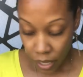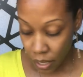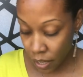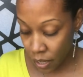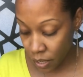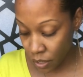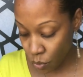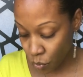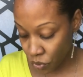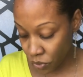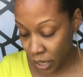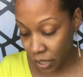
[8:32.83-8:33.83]
and you
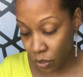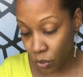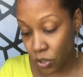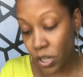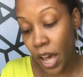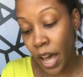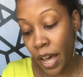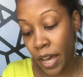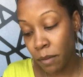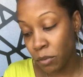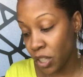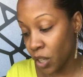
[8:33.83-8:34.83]
were taking your
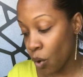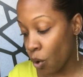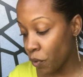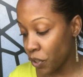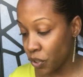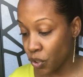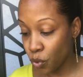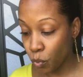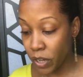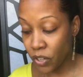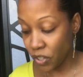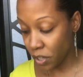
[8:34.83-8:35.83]
time to get over the
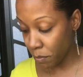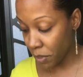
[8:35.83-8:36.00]
situation.